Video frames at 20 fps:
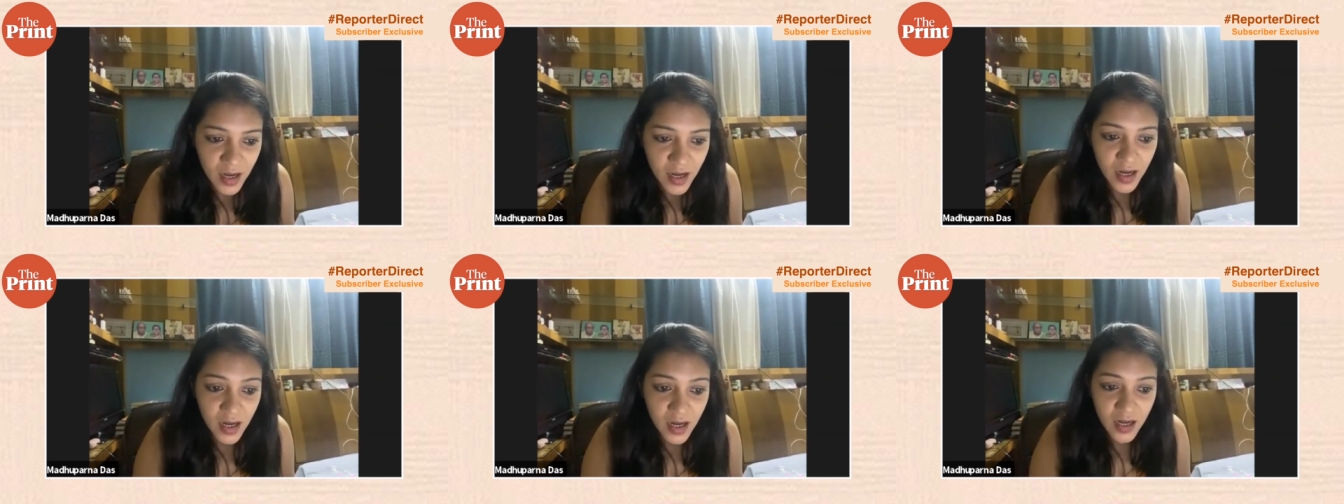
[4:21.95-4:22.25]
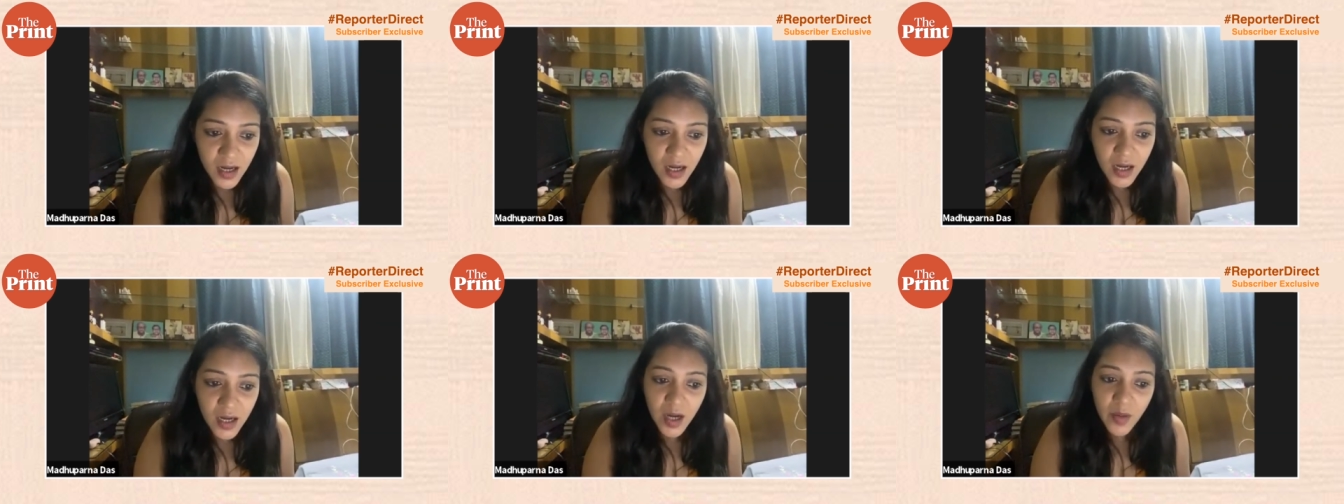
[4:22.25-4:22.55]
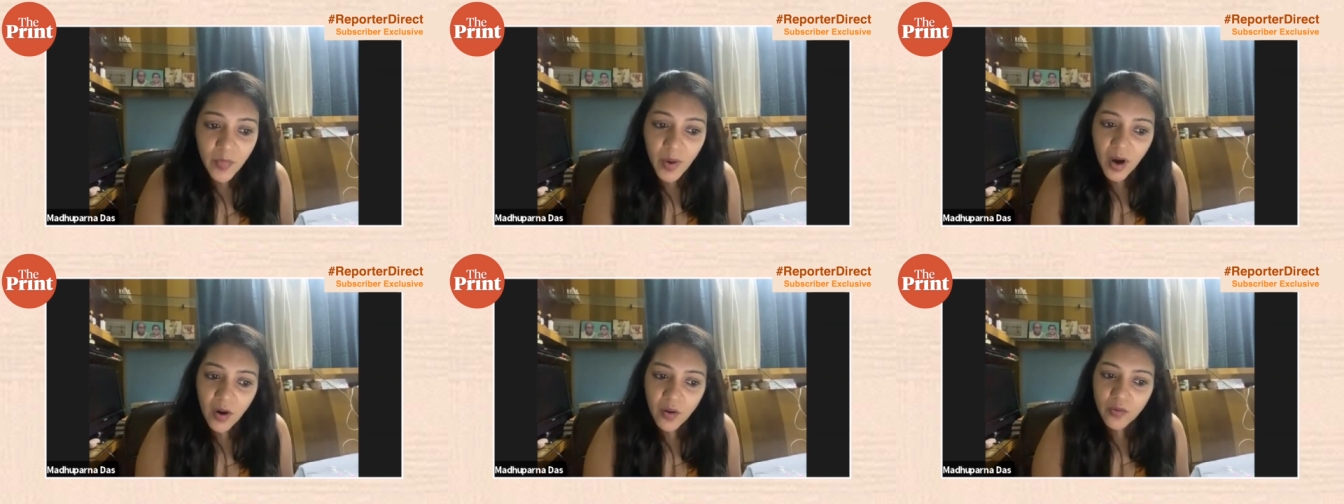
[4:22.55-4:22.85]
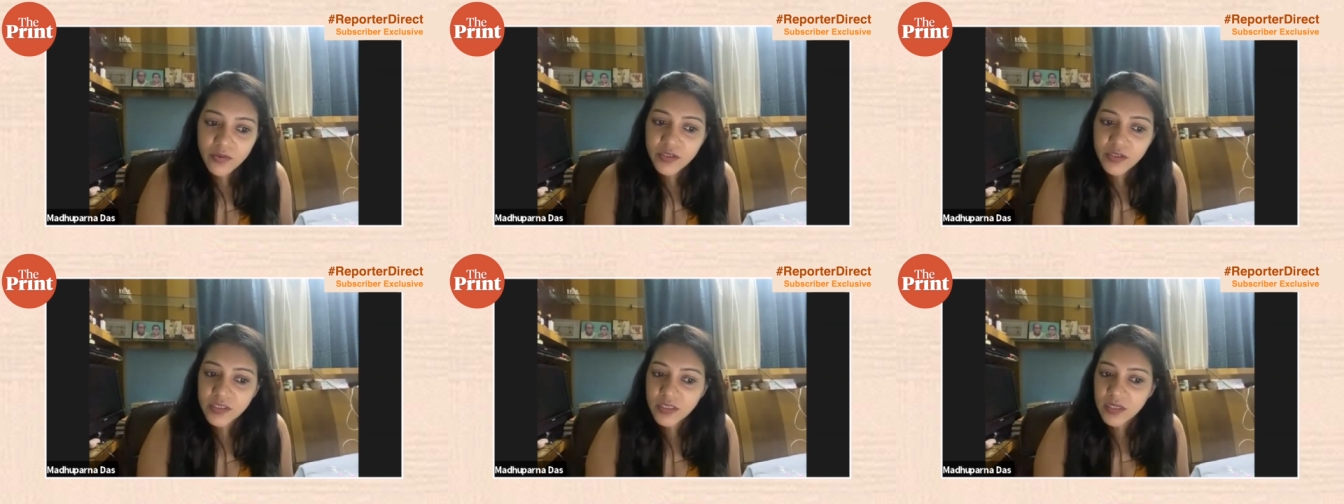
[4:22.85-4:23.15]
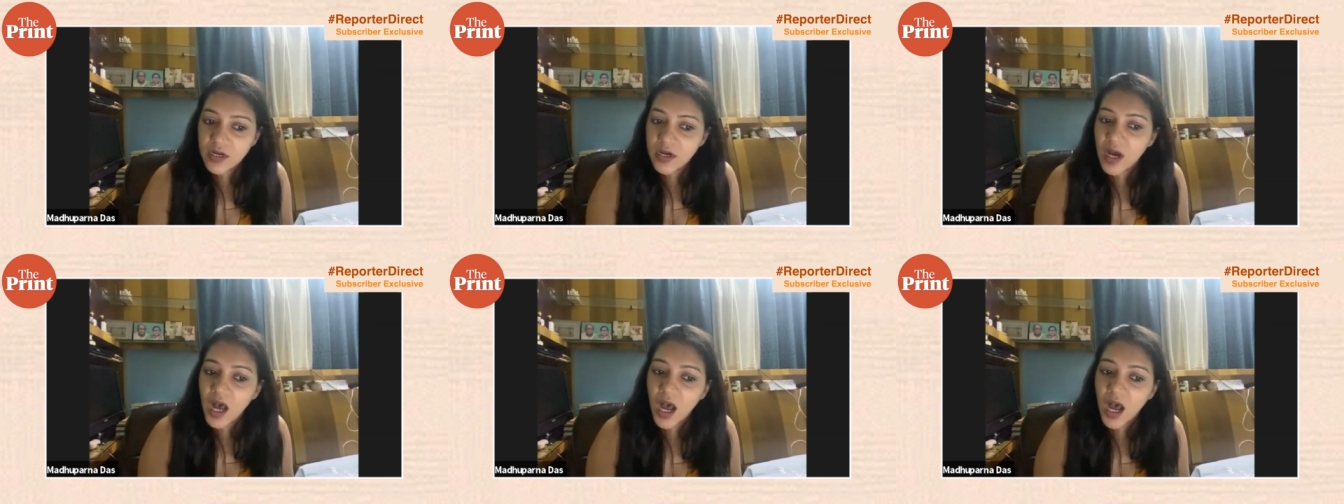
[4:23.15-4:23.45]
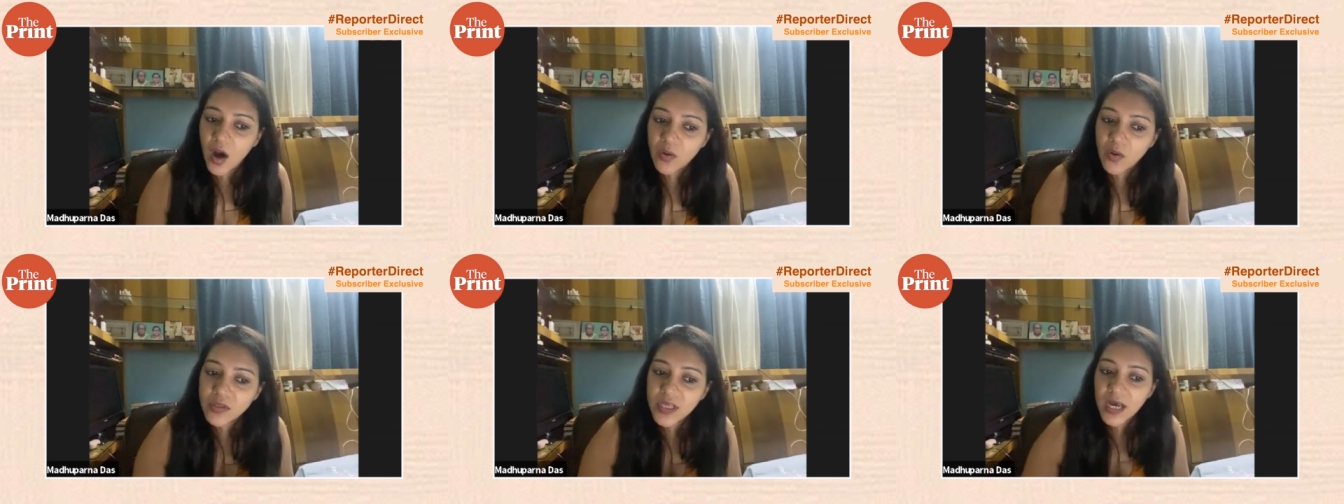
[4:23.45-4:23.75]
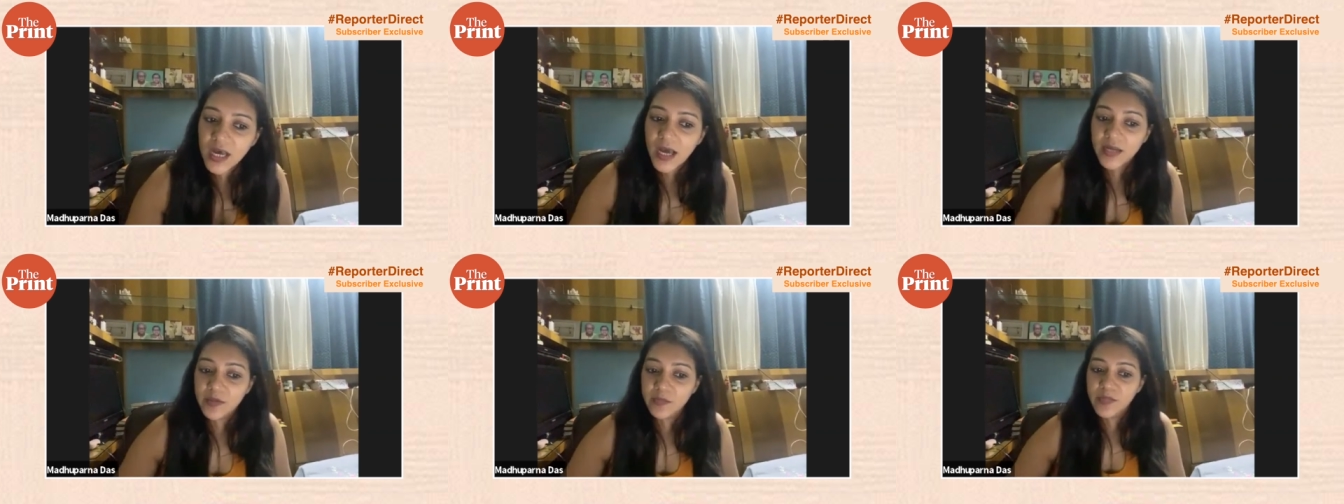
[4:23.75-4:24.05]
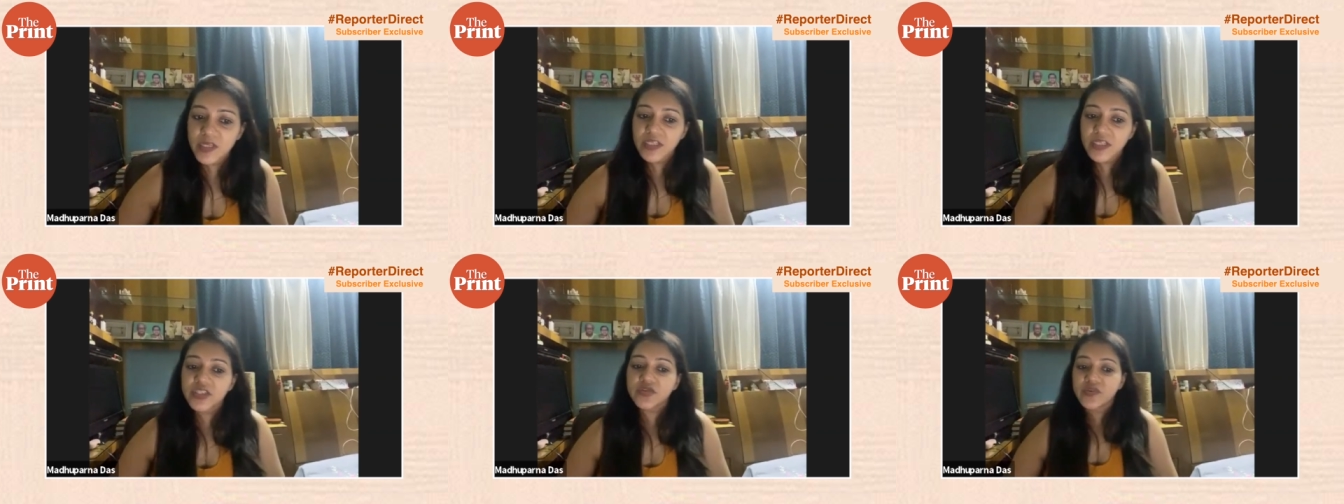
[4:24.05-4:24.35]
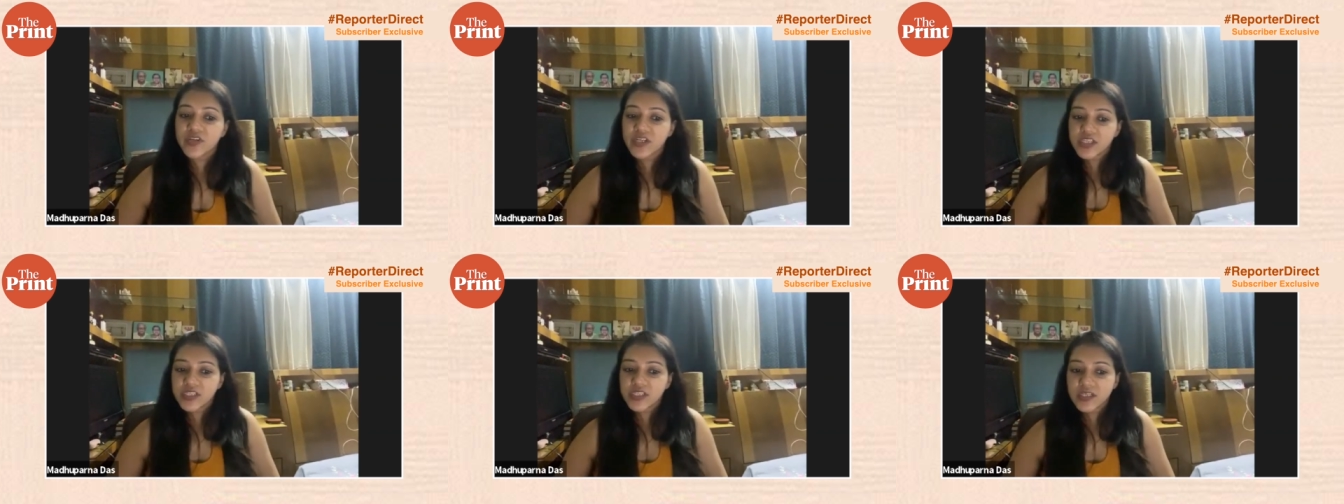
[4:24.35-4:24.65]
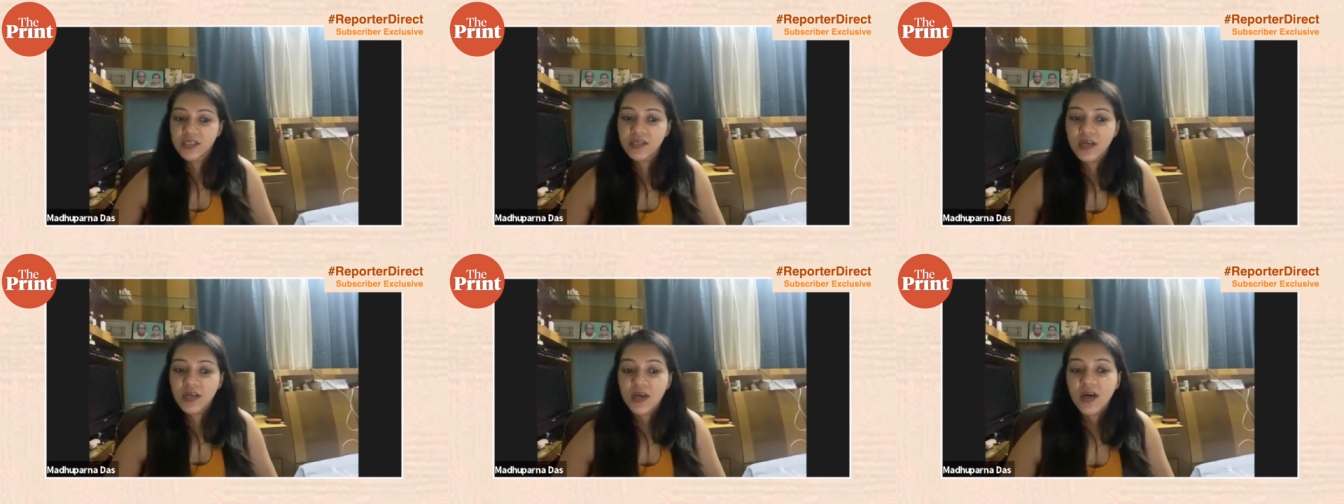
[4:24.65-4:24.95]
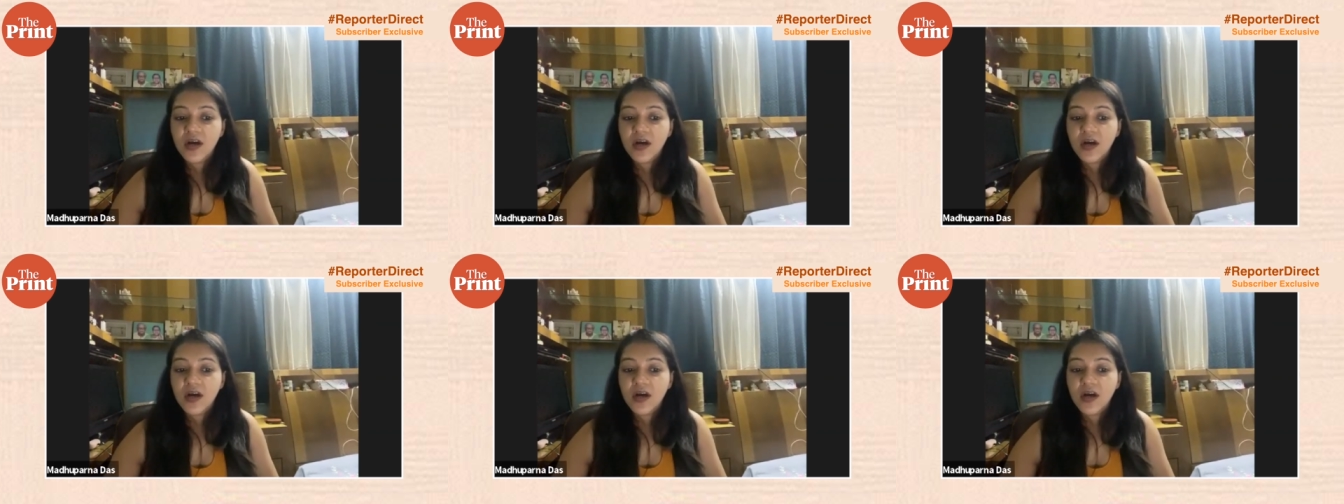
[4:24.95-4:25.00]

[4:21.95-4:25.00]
uh, about uh, how the administration